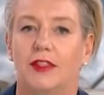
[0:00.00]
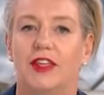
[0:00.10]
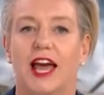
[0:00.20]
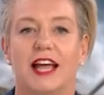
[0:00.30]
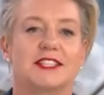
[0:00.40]

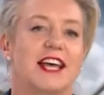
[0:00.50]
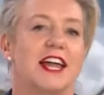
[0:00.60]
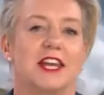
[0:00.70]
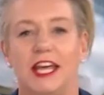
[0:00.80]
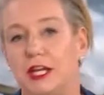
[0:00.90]
The guns
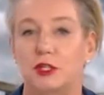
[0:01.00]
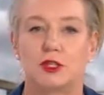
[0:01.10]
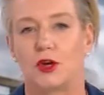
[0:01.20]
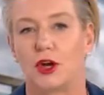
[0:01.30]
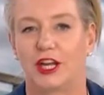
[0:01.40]
aren't in
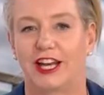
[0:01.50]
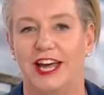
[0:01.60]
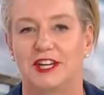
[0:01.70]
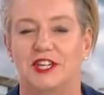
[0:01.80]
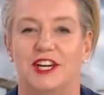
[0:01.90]

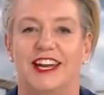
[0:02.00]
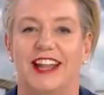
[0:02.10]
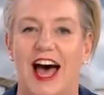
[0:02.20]
circulation.